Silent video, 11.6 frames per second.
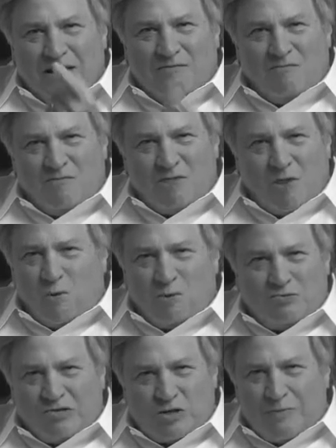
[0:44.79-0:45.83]
In
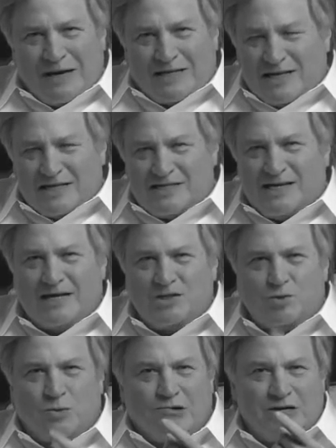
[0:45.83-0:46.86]
those respecting
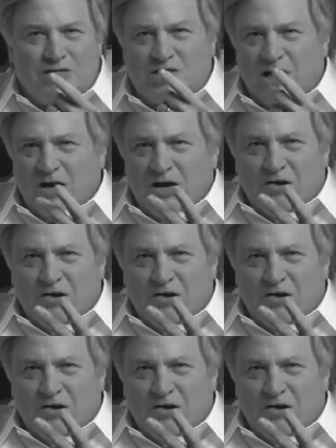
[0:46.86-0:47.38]
sanctuaries,